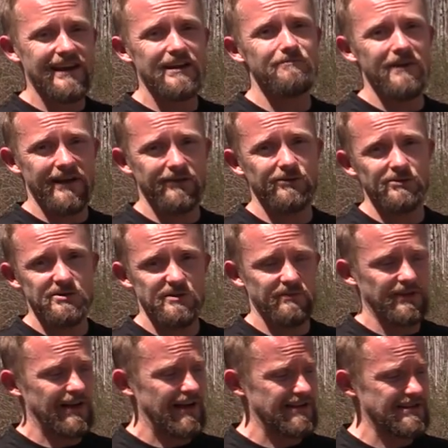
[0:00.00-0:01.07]
any medical
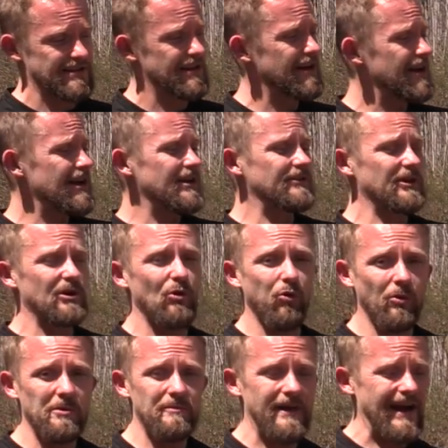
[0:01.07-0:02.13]
supplies. The
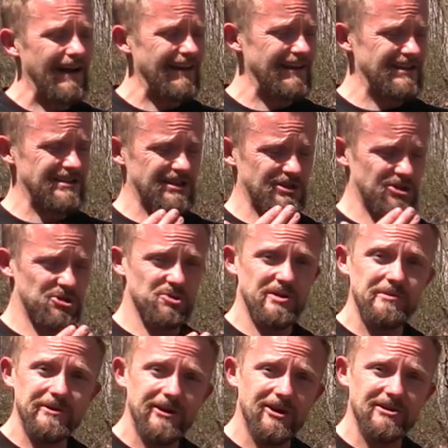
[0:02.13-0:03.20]
Corpsman pack is
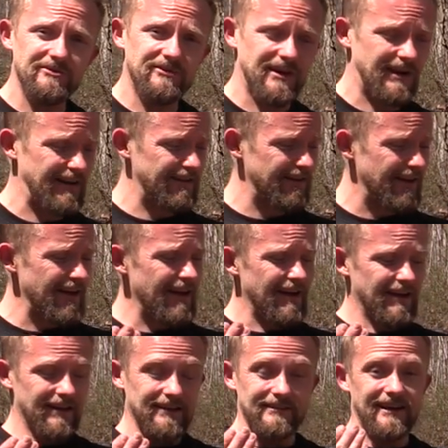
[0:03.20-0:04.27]
extremely hard to find
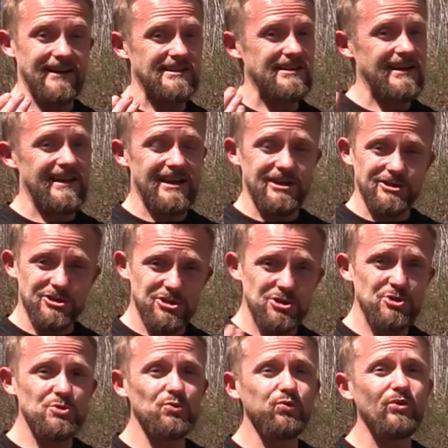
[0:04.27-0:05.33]
like I said,
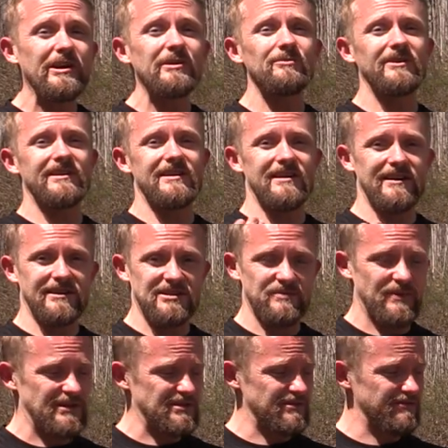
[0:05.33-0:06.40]
extremely
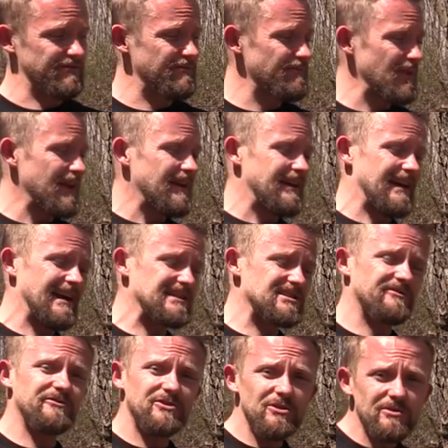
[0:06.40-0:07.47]
expensive. It has
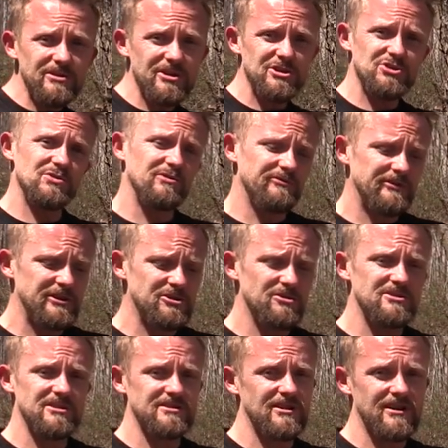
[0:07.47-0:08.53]
a few additional
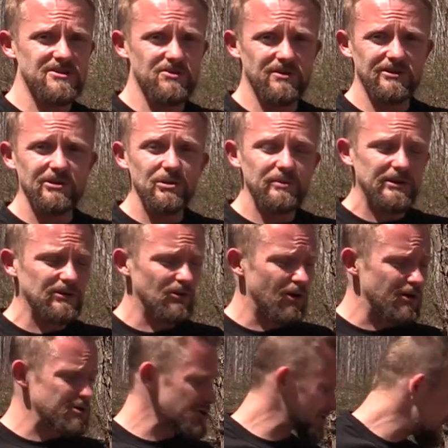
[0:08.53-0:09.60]
features. It's also a little bit
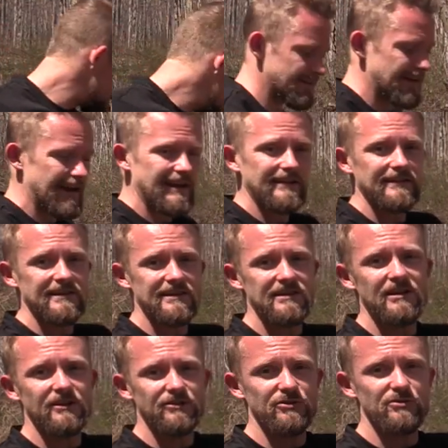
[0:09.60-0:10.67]
larger than
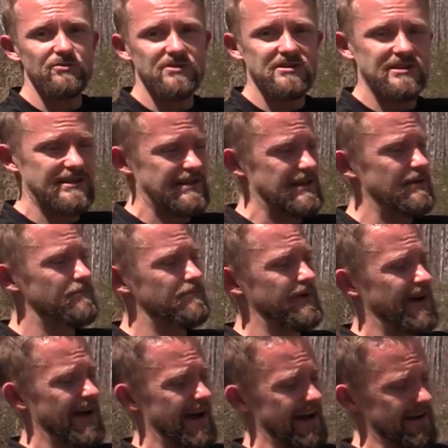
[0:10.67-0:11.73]
the UC
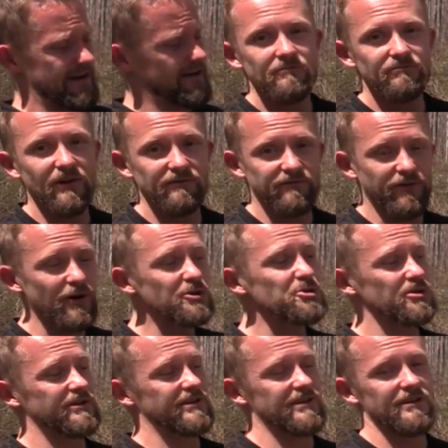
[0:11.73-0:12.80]
pack. But
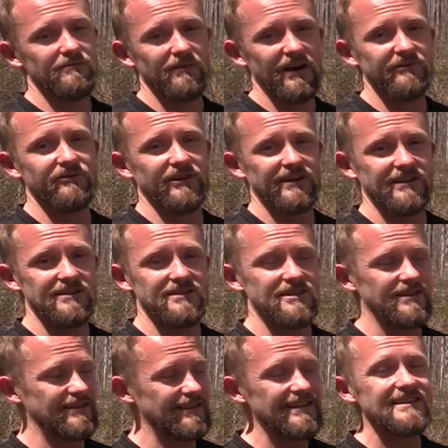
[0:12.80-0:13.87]
virtually, my friends,
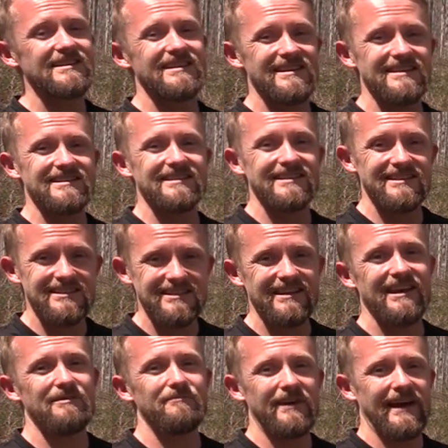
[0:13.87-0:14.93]
this is the
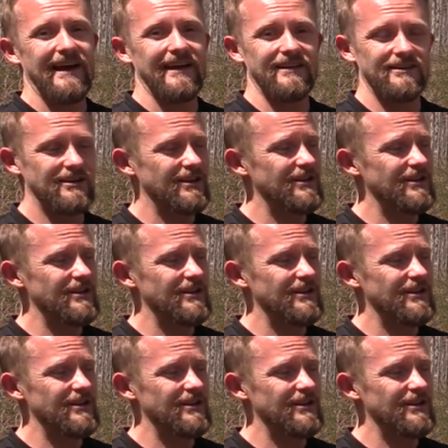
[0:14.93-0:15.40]
same pack,